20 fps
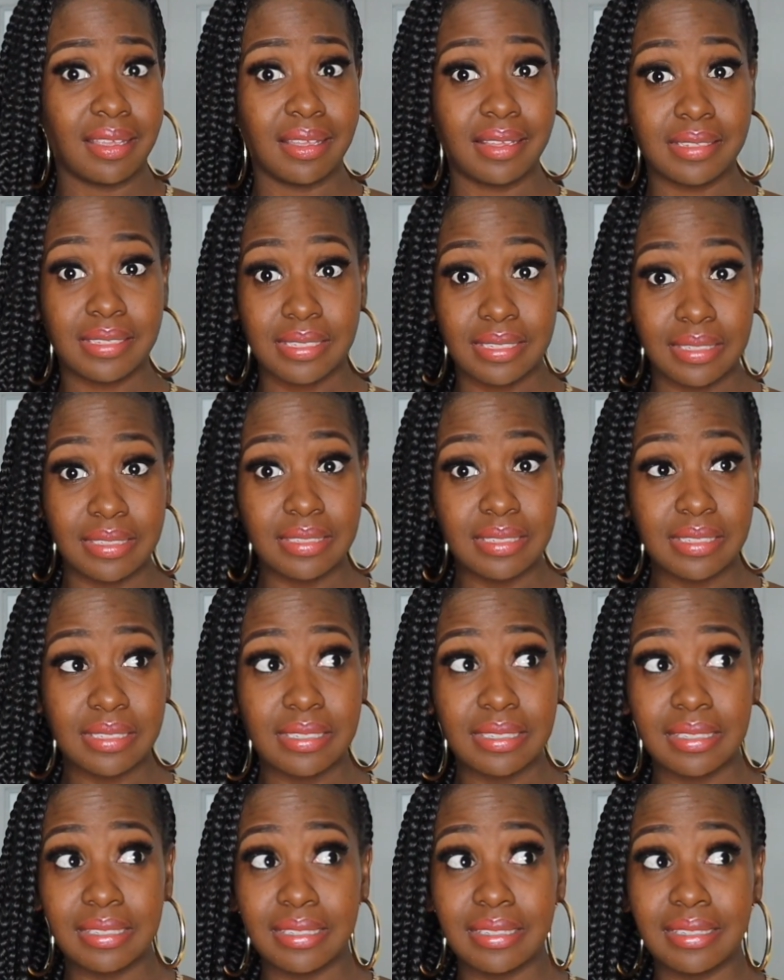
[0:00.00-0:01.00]
it's
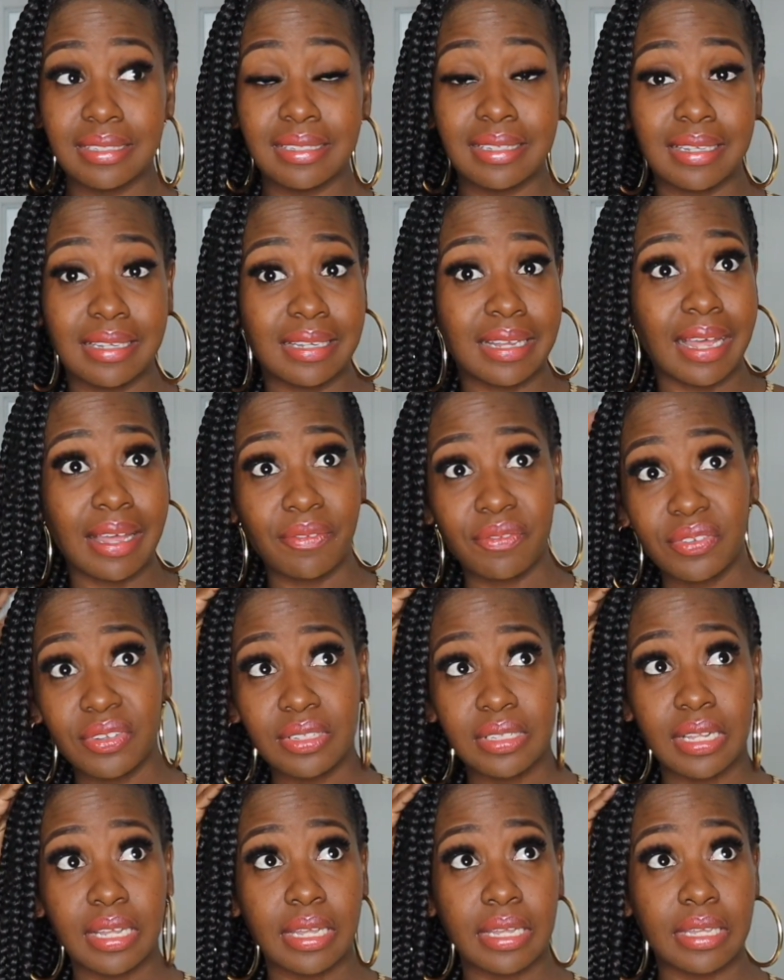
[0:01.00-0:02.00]
easy. I
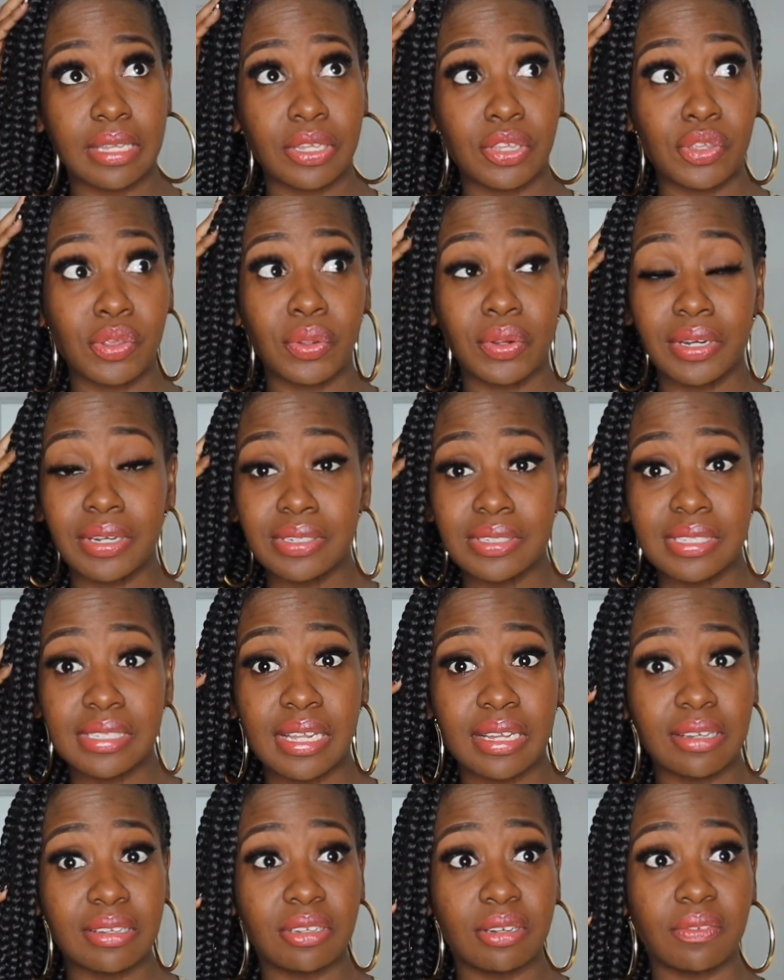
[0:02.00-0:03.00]
feel like your hair's
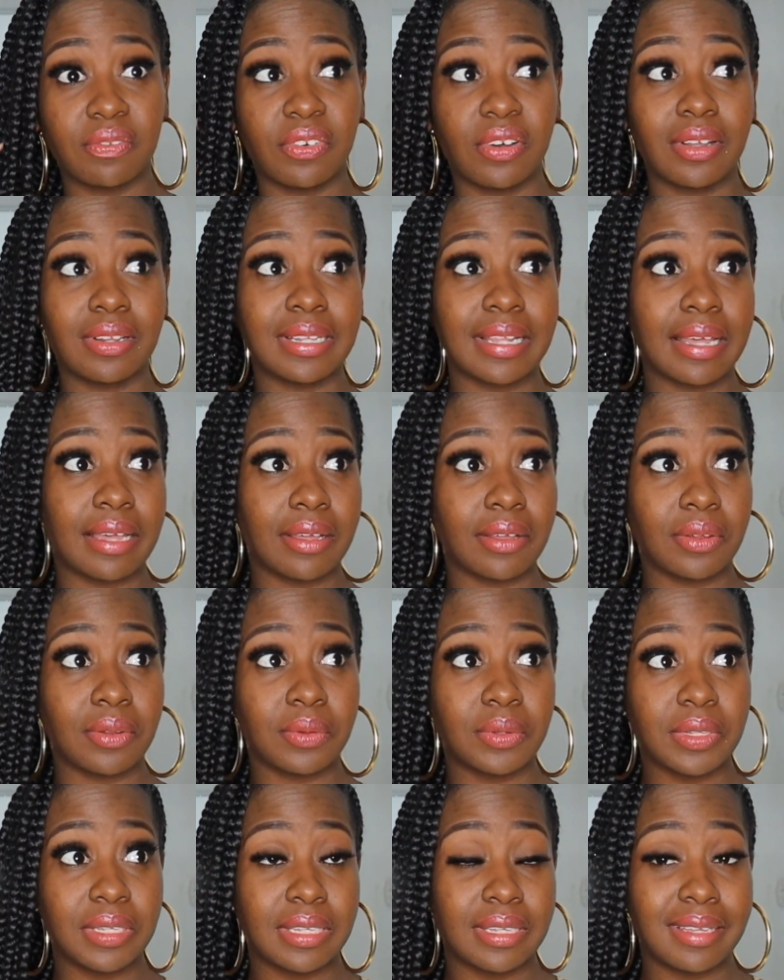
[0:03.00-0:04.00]
not going to fall
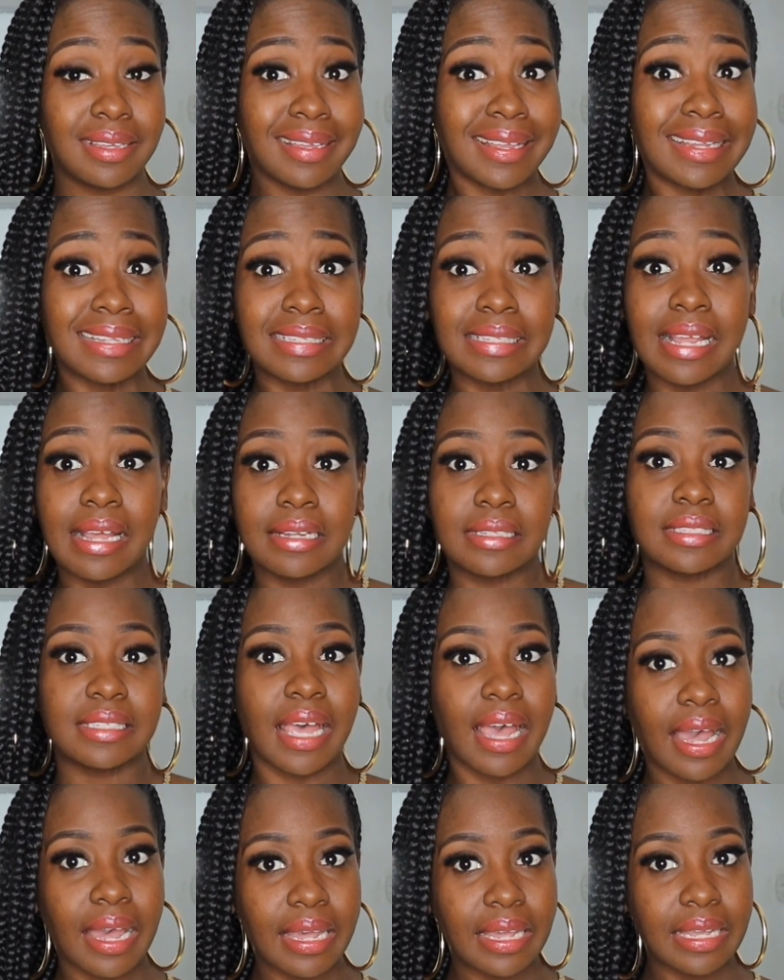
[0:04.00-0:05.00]
out. It's not
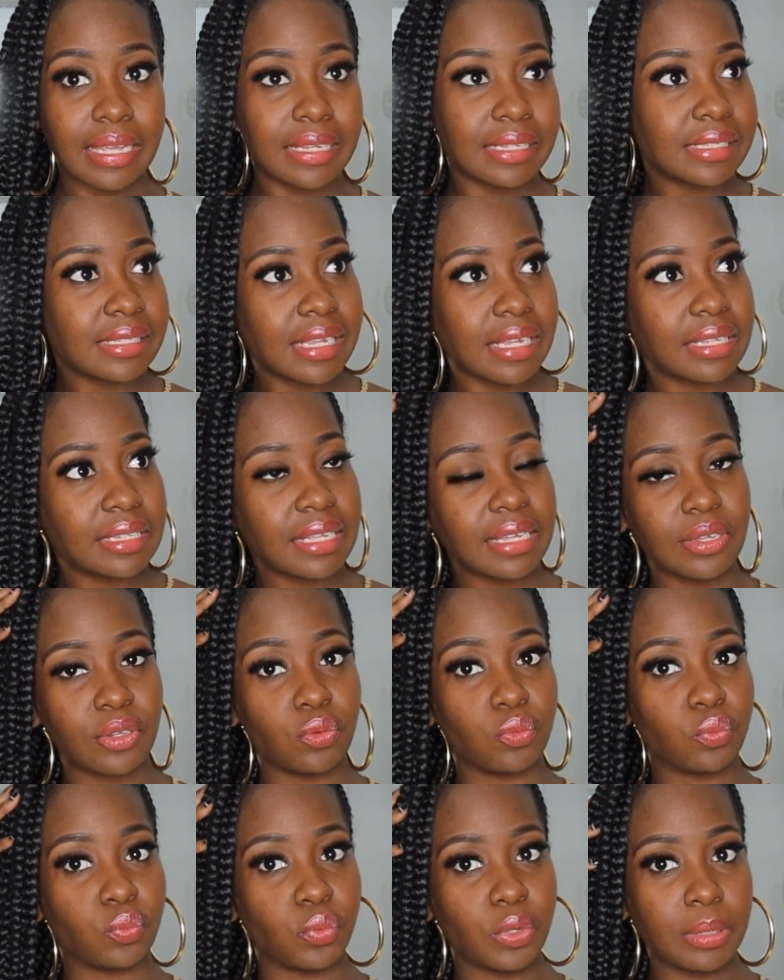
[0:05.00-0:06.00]
tight. It's not
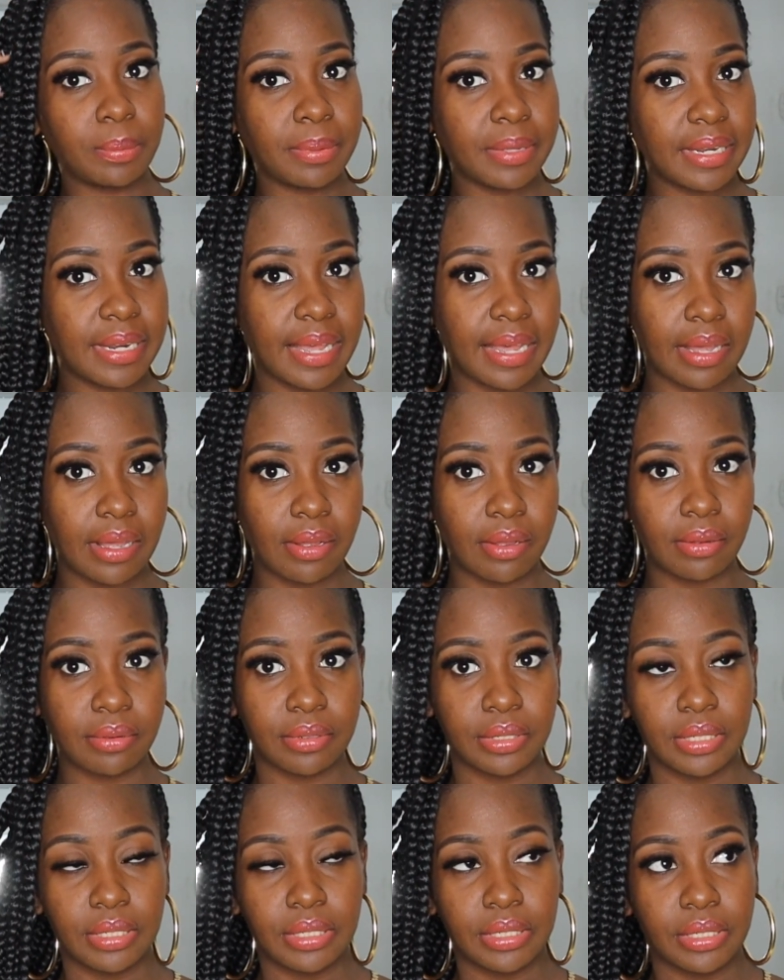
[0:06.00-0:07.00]
like ripping
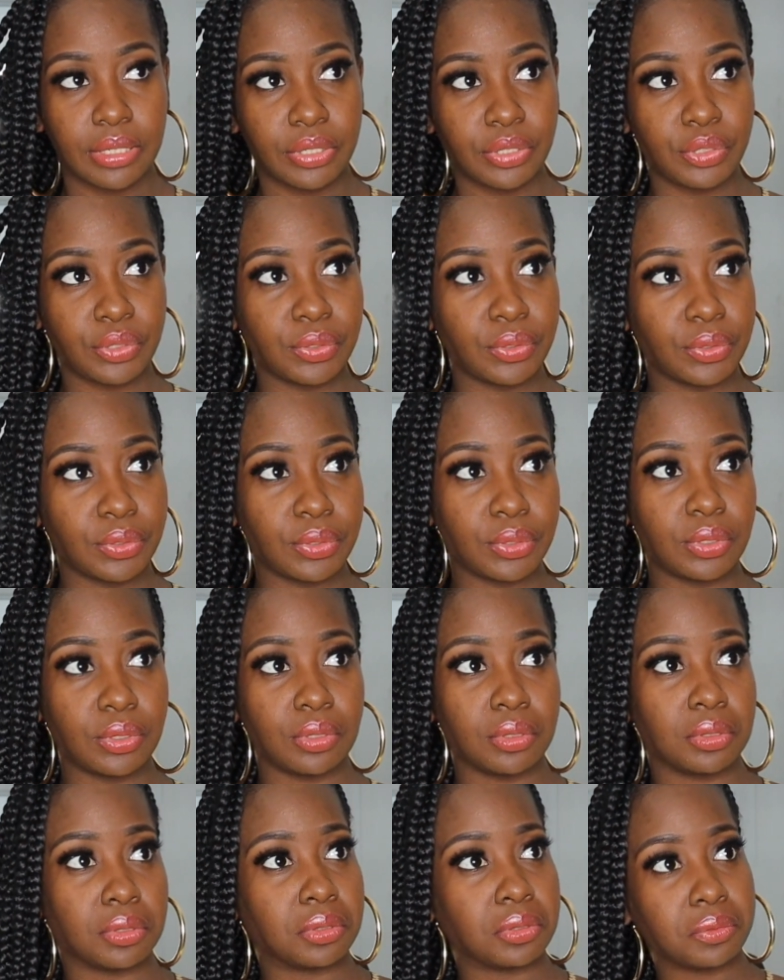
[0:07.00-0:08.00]
out
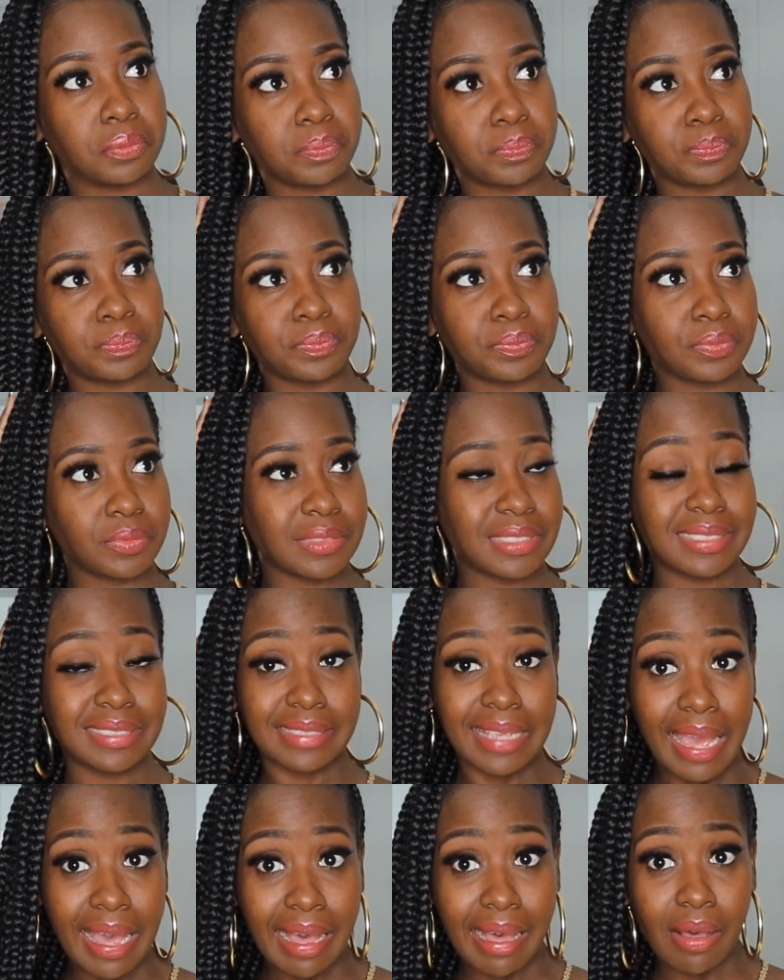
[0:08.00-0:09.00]
your
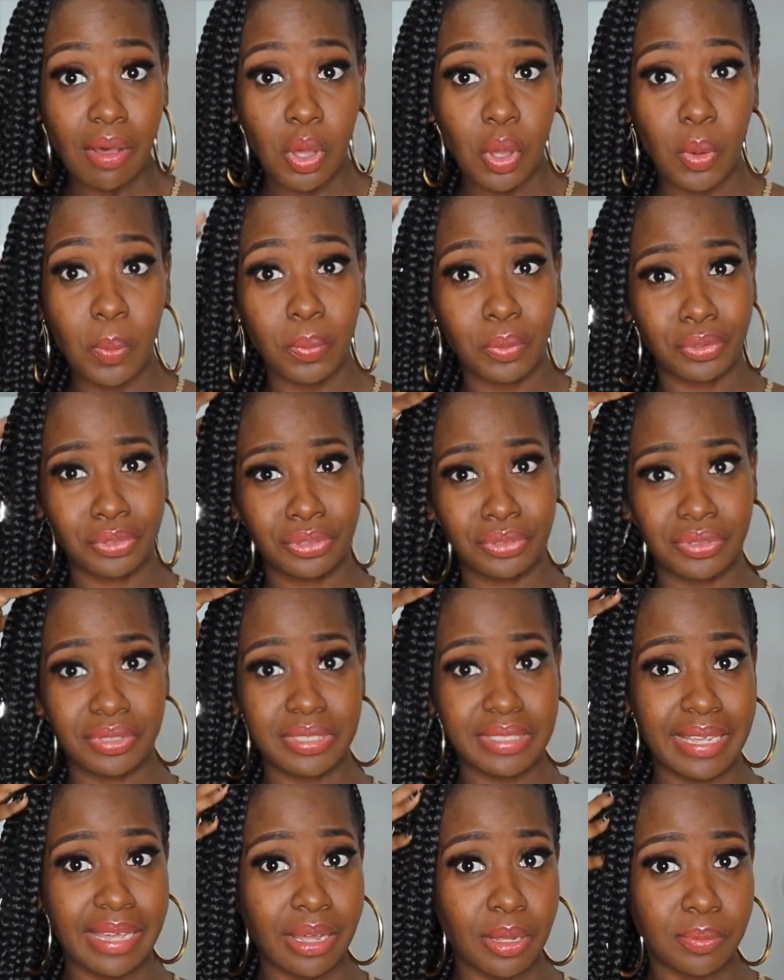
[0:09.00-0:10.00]
scalp or your
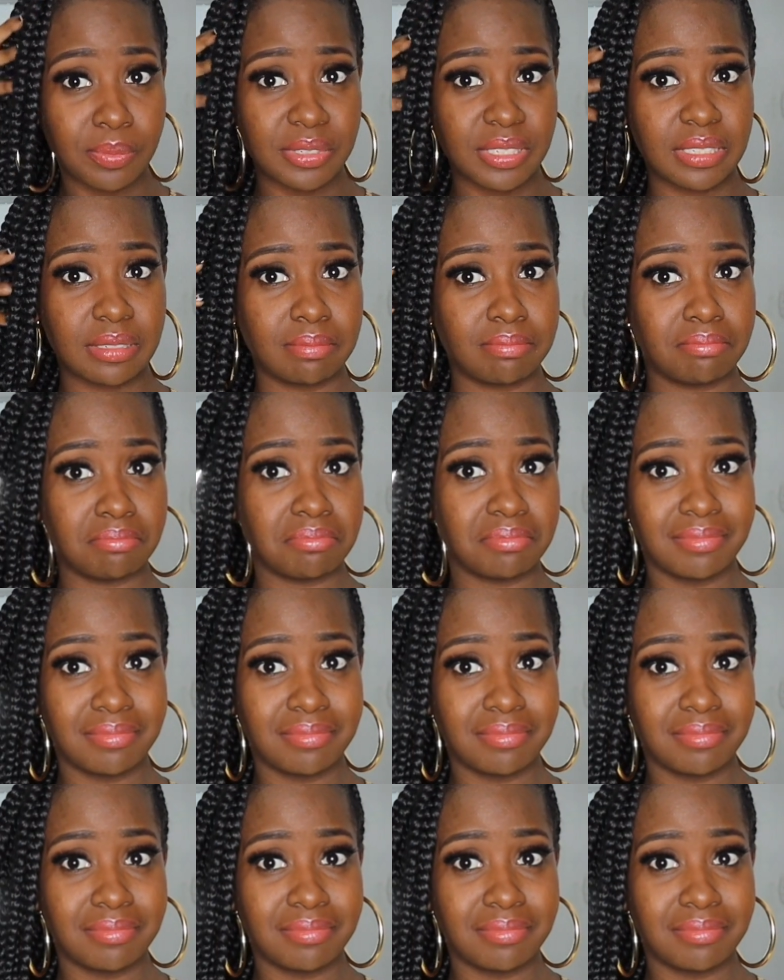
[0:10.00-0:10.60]
scalp is,